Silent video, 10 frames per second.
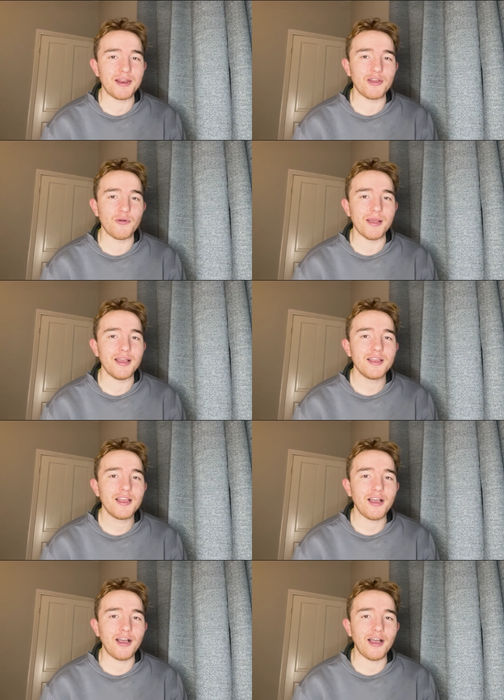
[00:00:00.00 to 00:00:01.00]
it a little bit.
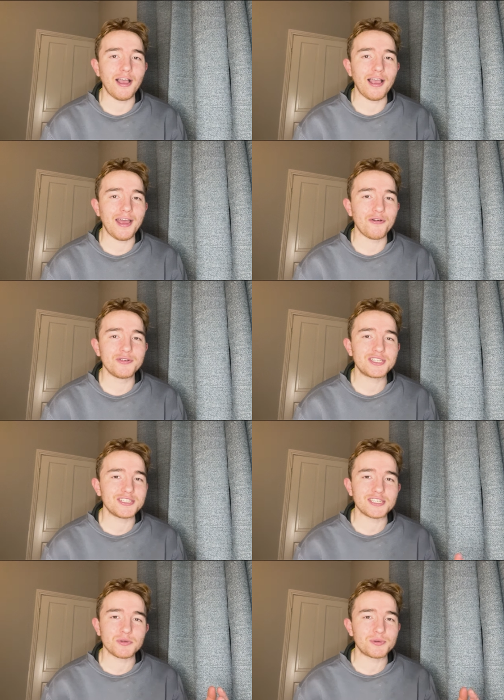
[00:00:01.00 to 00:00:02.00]
Uh, and obviously
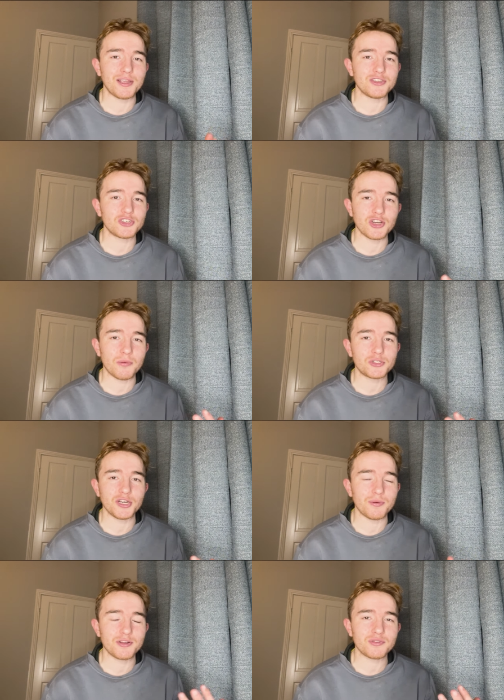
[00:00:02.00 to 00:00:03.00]
six watts per year is just an arbitrary
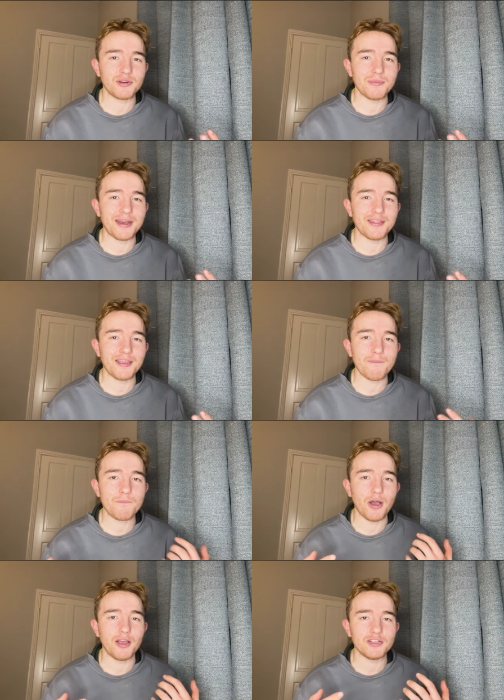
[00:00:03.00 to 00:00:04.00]
number. It doesn't really mean anything,
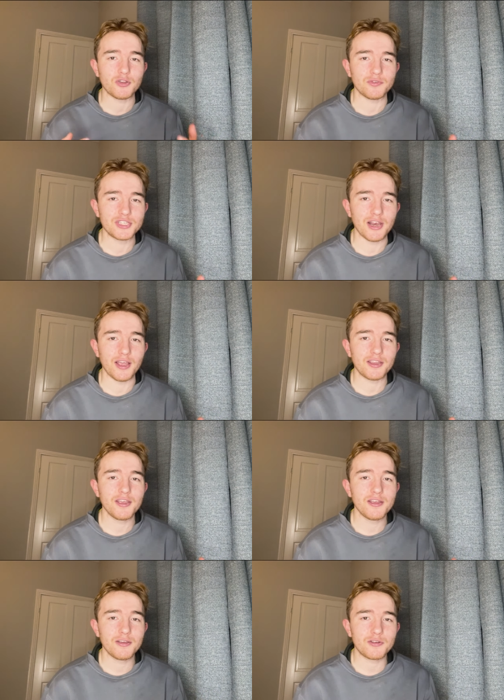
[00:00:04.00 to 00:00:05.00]
but it's obviously like
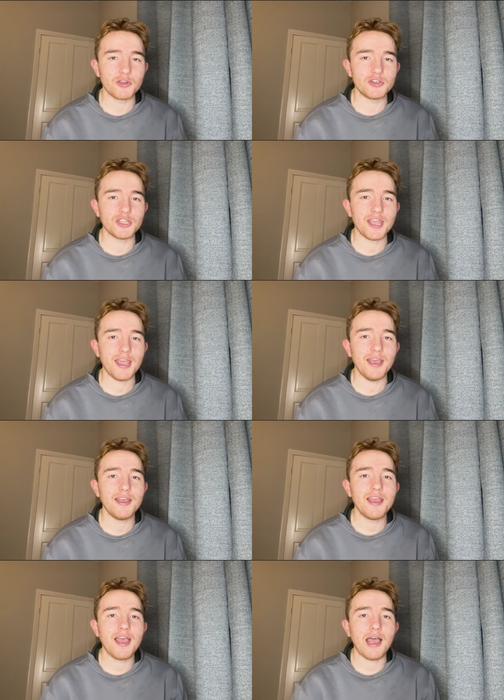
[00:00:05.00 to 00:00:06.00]
good to hit.
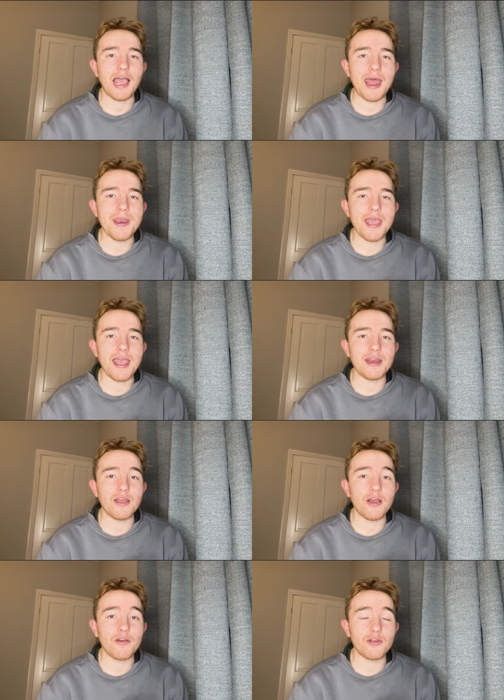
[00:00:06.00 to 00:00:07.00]
And
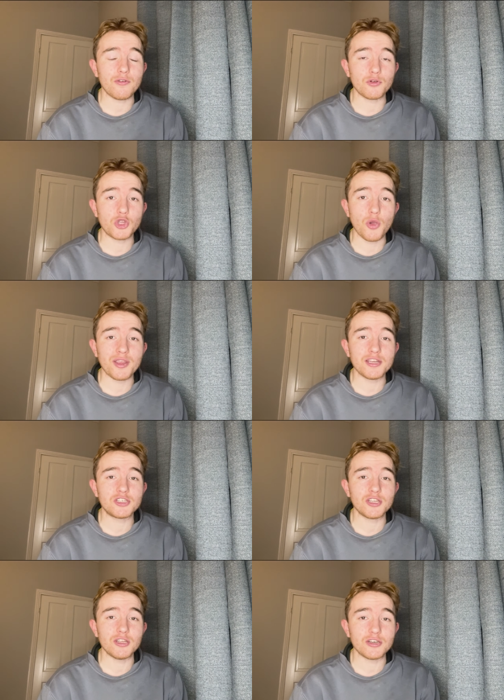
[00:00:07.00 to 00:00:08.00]
then going
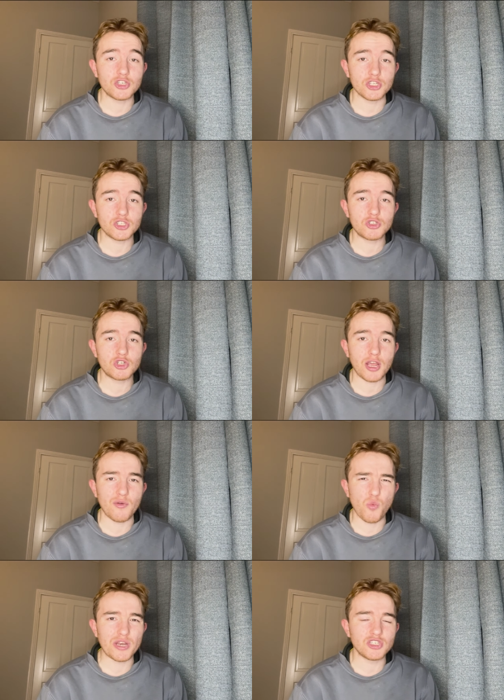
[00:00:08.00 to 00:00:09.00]
into just kind
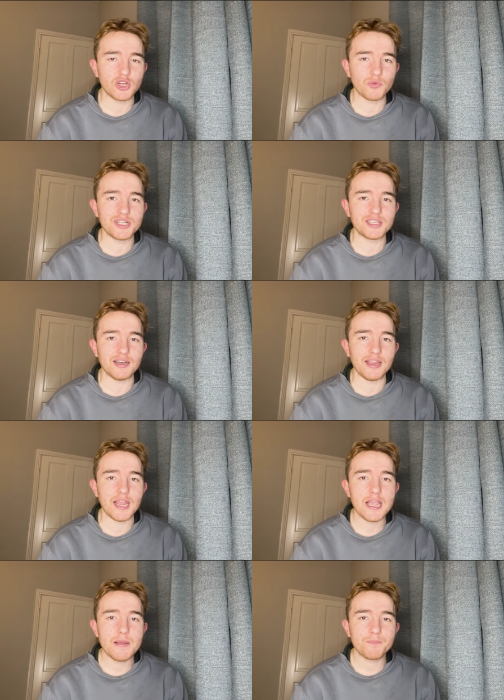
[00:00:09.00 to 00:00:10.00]
of winter
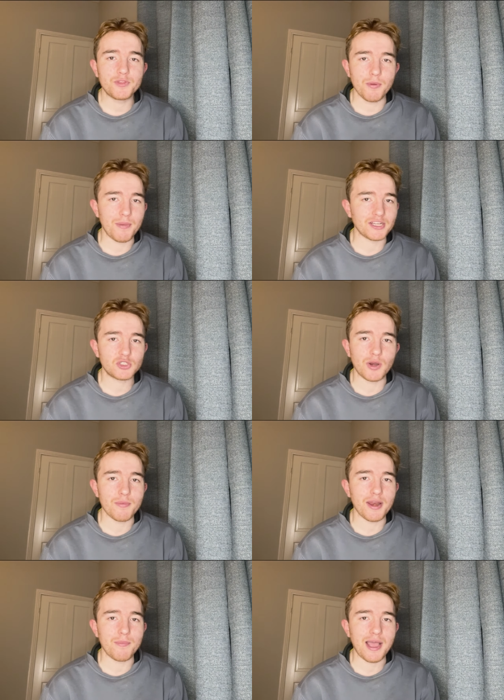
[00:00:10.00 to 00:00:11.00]
recently, did my best 20
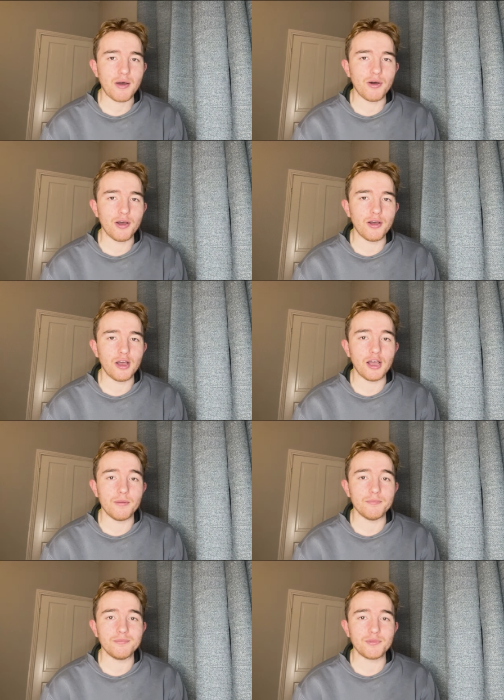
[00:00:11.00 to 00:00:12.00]
minute power
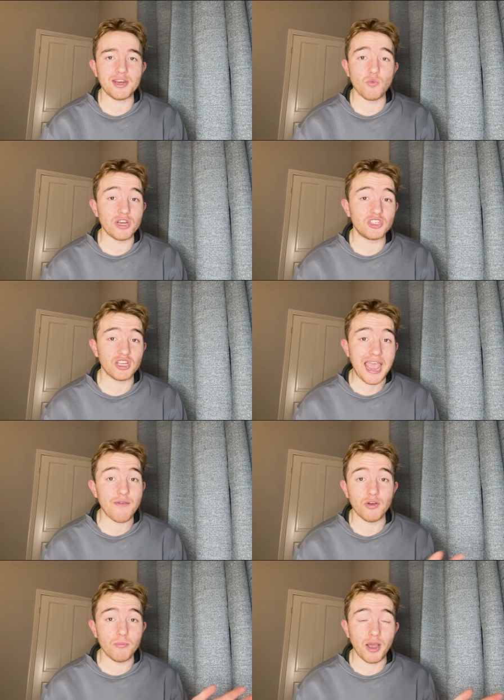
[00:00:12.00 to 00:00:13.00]
um, in winter
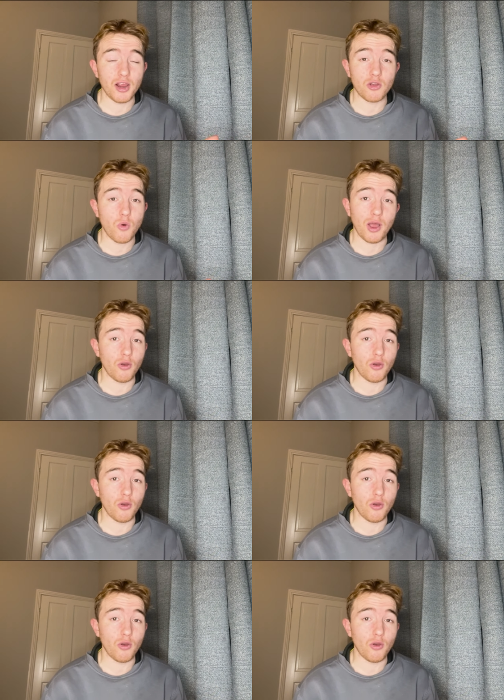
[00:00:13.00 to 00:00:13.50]
ever by quite a